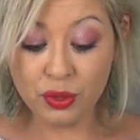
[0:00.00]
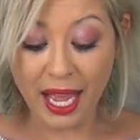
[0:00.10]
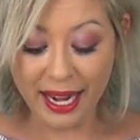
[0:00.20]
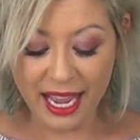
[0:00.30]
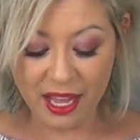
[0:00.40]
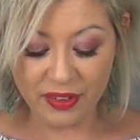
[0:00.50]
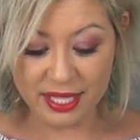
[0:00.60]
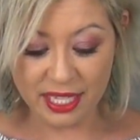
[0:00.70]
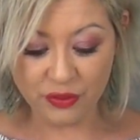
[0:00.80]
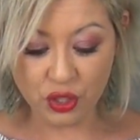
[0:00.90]
not have a
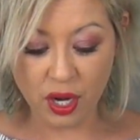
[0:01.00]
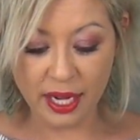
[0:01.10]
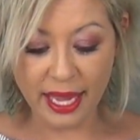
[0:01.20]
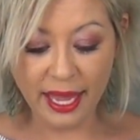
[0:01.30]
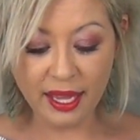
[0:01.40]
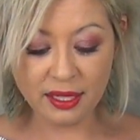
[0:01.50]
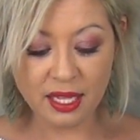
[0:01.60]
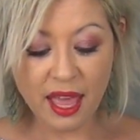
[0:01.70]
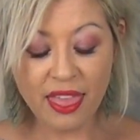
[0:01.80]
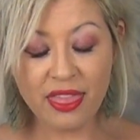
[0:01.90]
sifter on hand,